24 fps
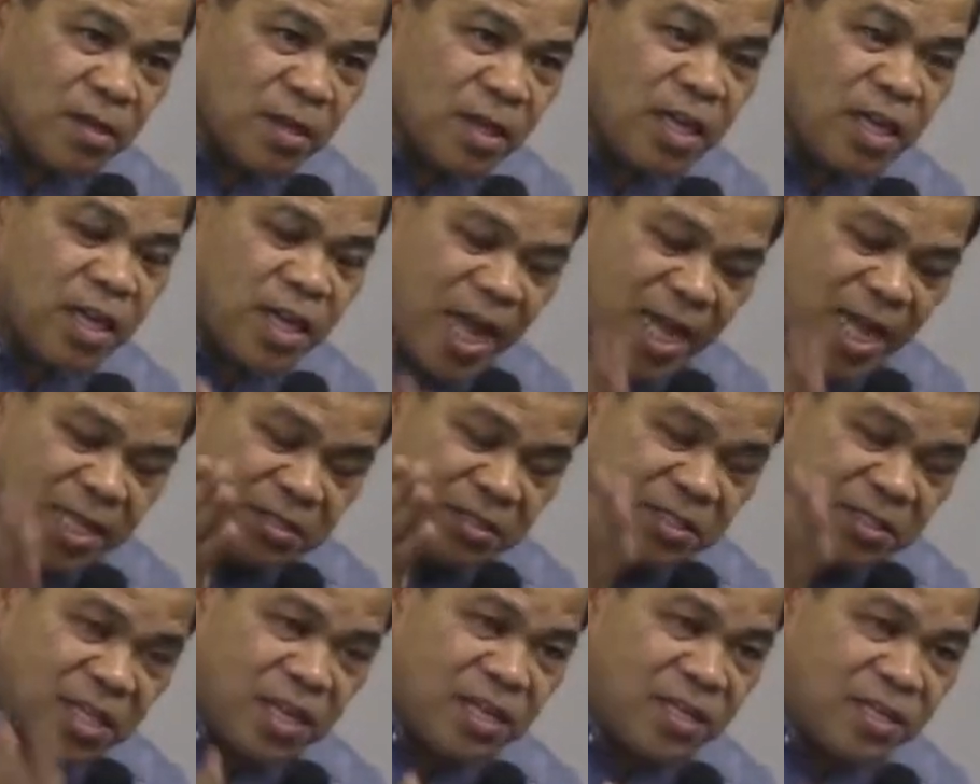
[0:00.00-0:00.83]
And
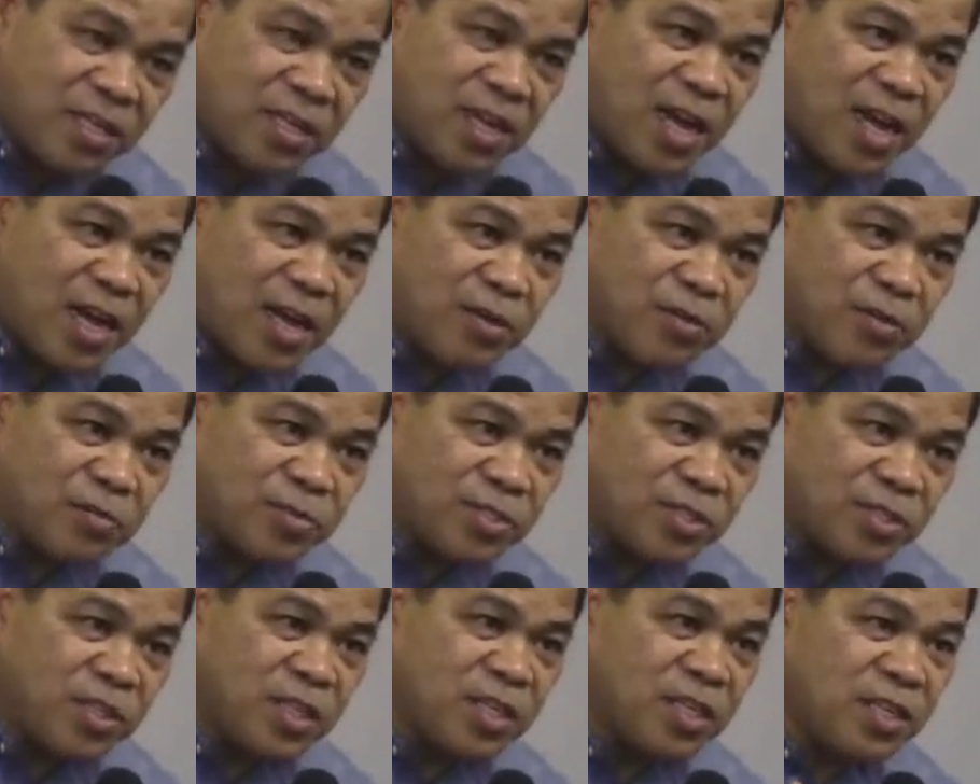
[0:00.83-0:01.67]
until now,
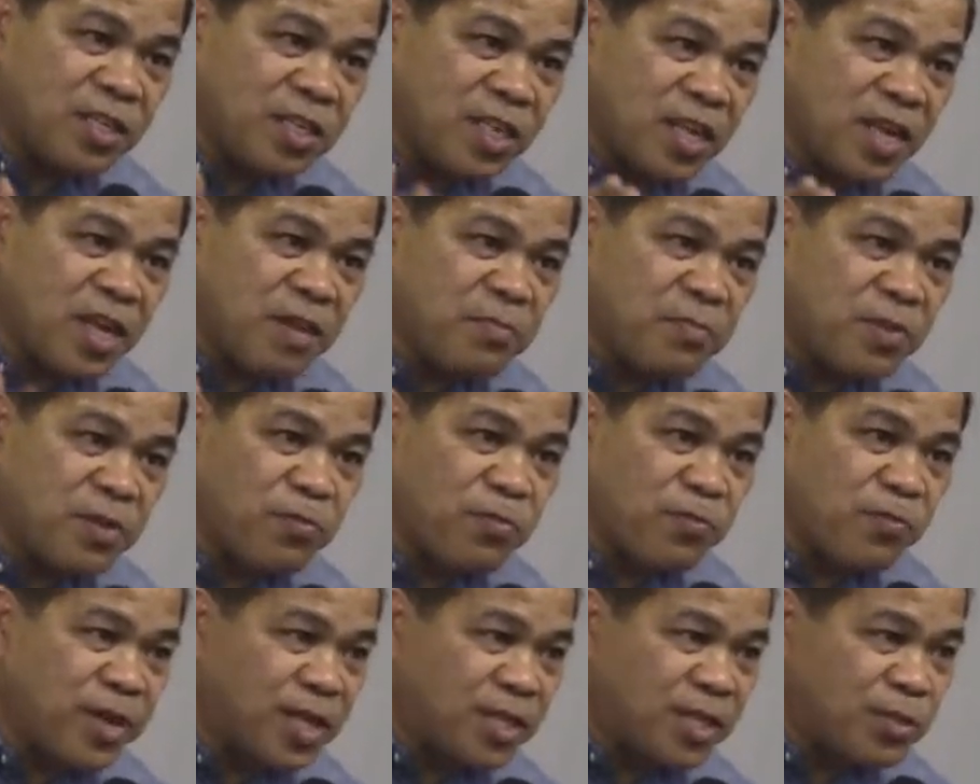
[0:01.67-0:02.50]
she
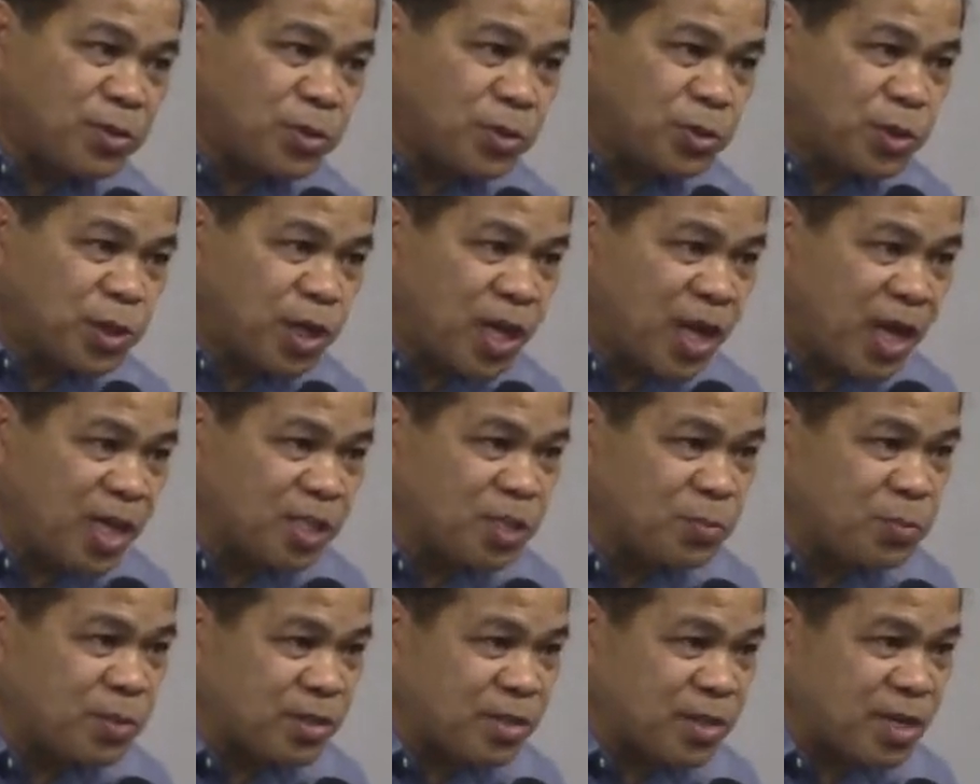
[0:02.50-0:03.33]
never went to the
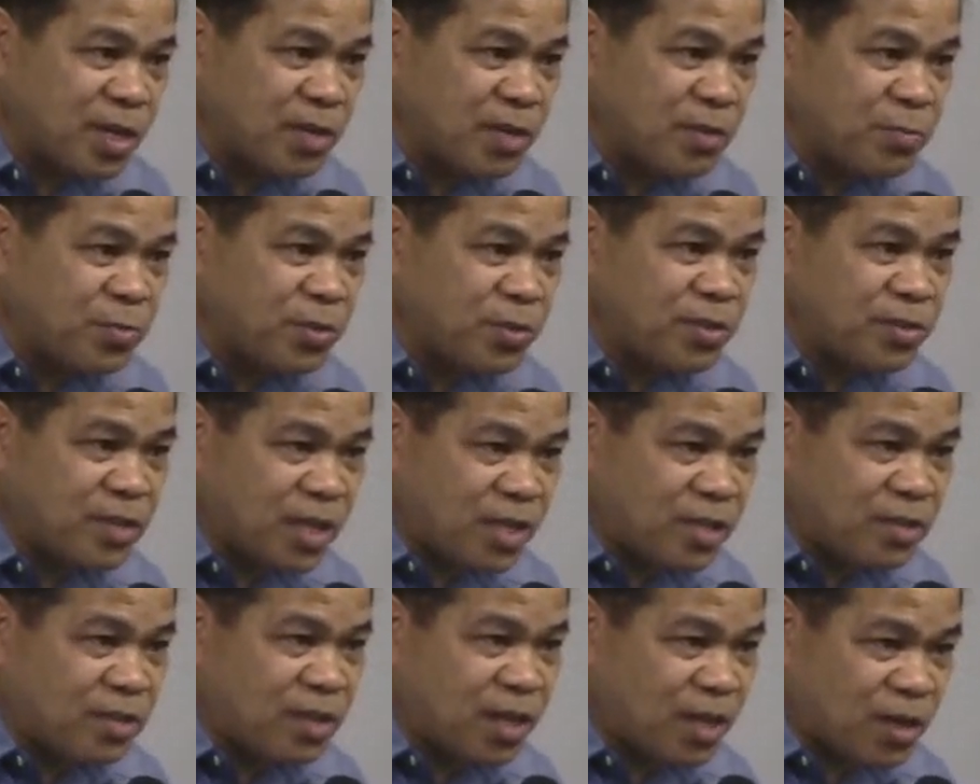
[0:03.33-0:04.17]
hospital for
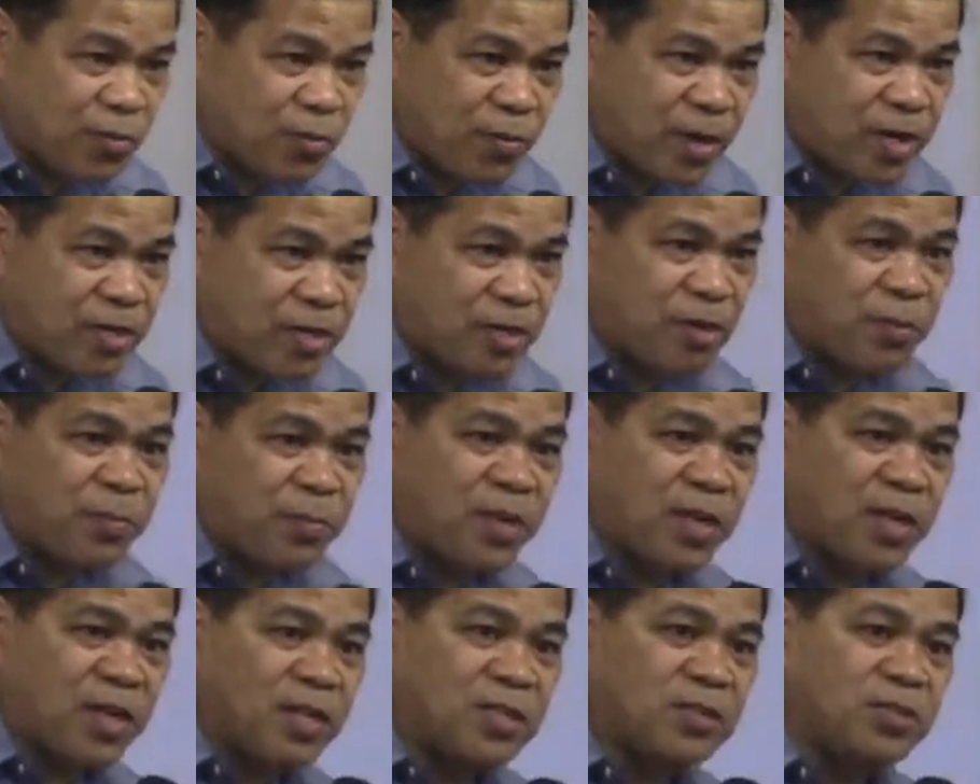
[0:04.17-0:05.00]
the required
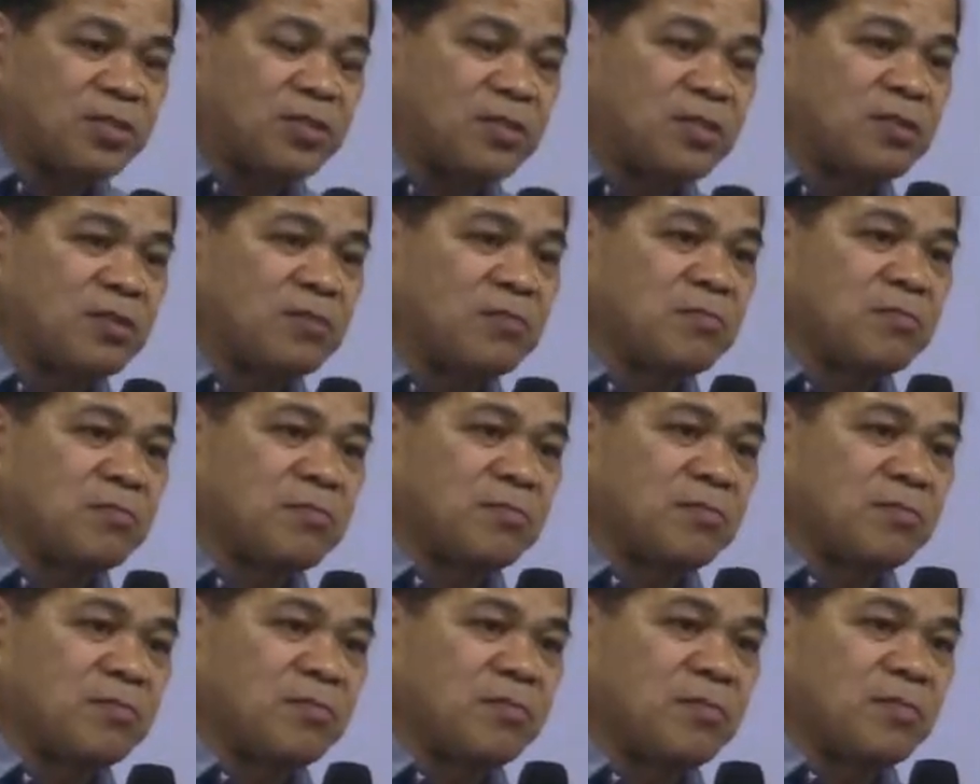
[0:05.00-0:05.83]
operation.
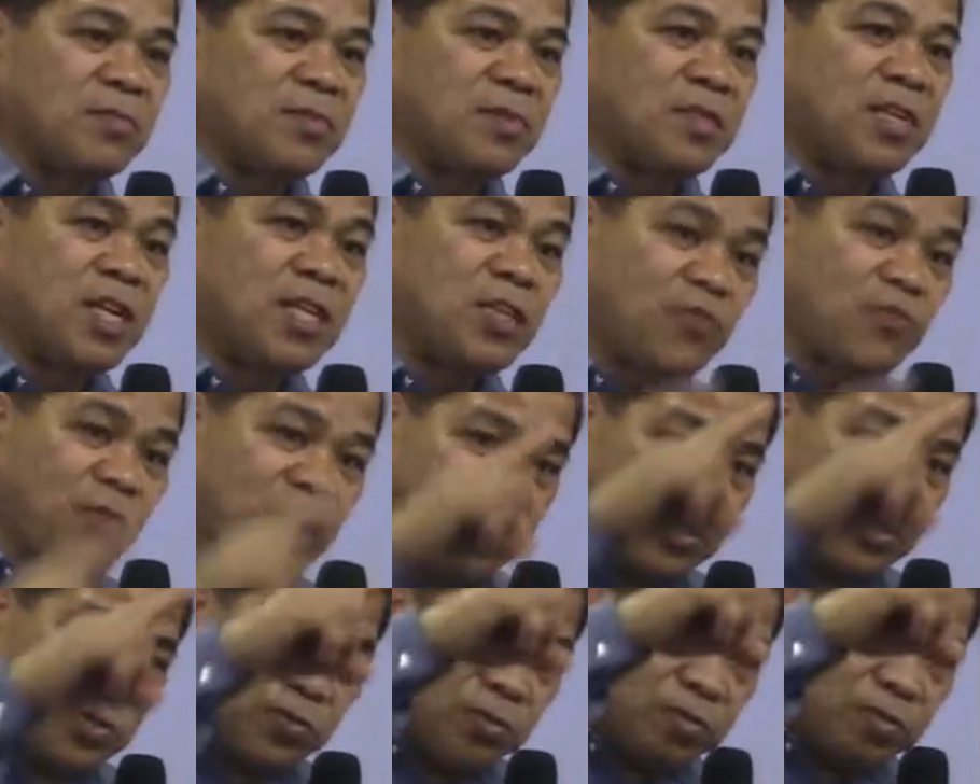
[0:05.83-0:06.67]
That
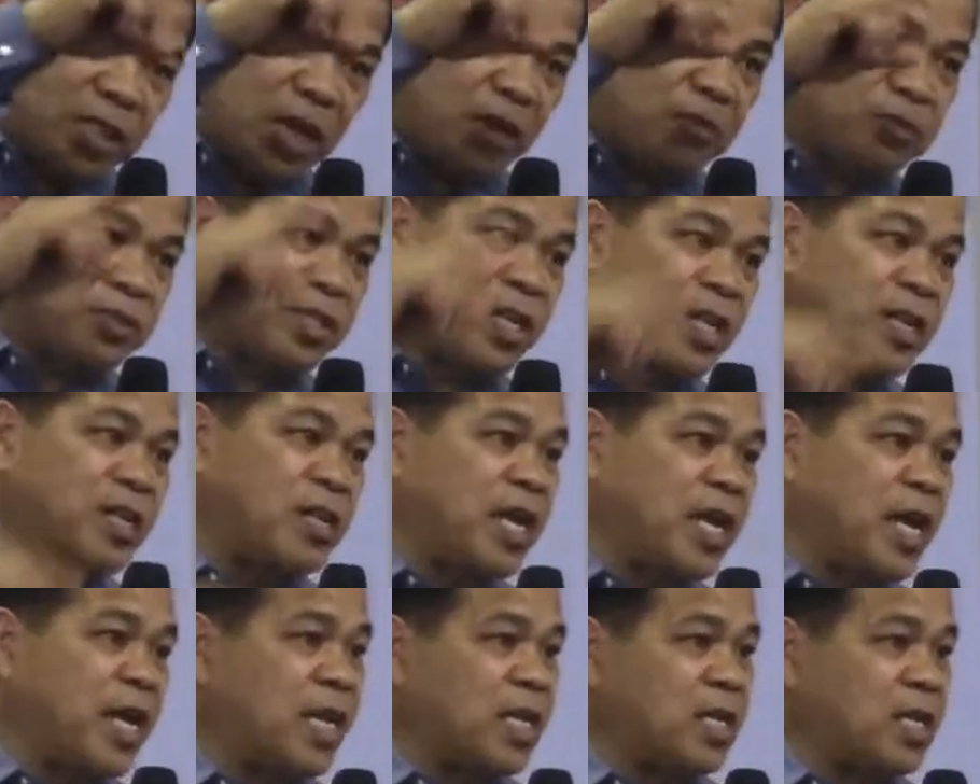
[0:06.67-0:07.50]
was
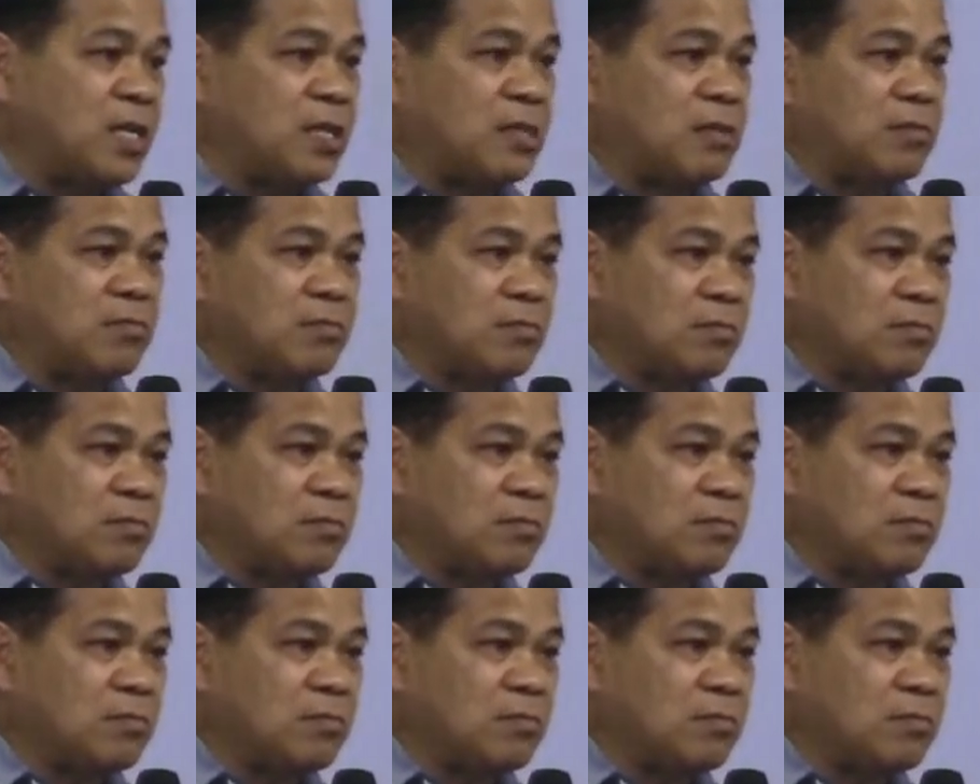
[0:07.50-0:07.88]
2009.